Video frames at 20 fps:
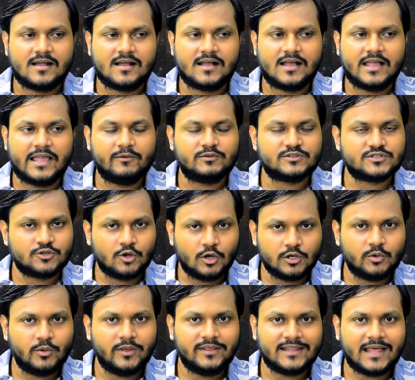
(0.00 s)
I was
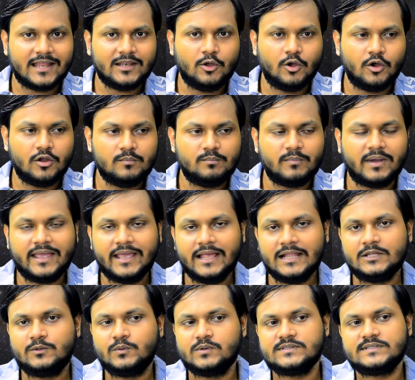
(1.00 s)
not doing that good. My
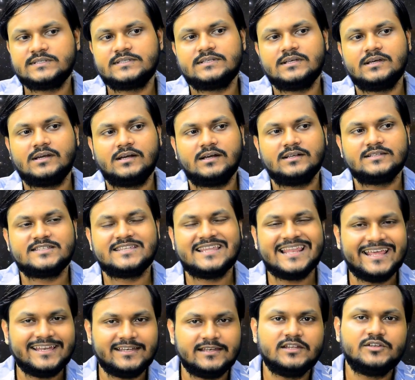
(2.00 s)
health was
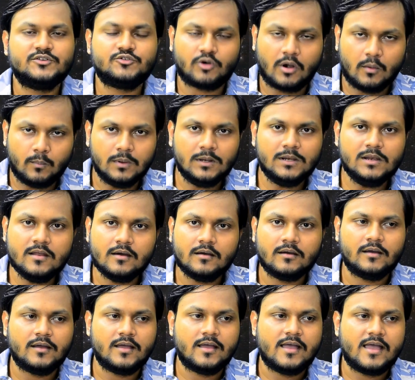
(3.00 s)
slightly
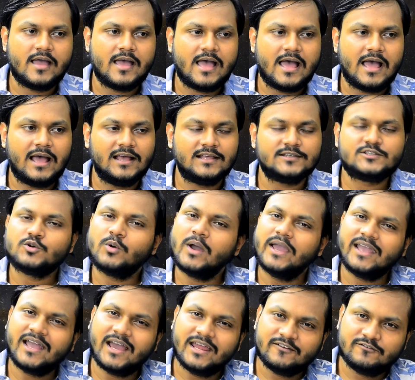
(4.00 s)
troubled. So
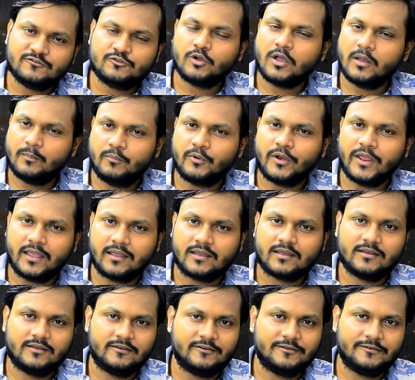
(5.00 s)
I kind of took a break
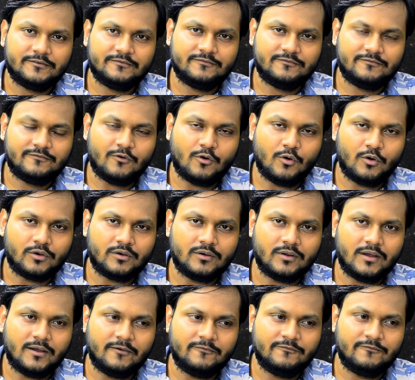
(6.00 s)
for
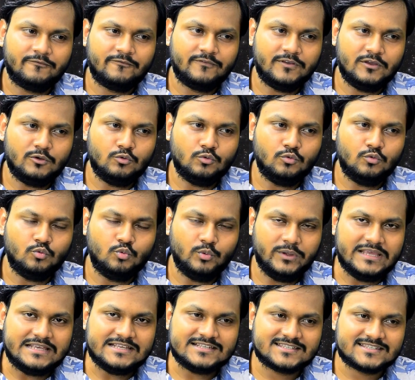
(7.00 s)
a few
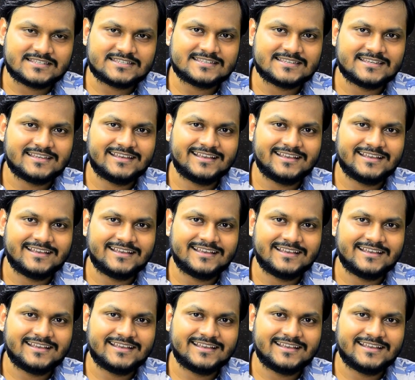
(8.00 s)
weeks.